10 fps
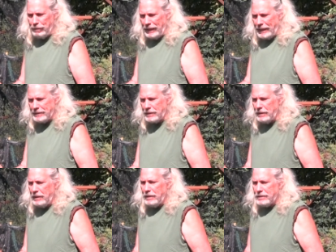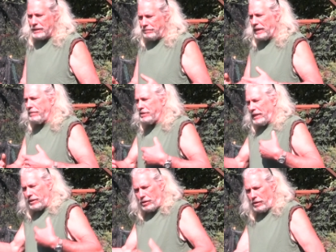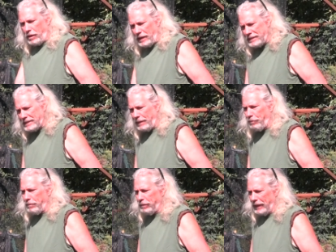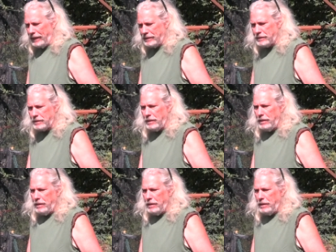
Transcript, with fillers: plant, sometimes they occur on separate plants.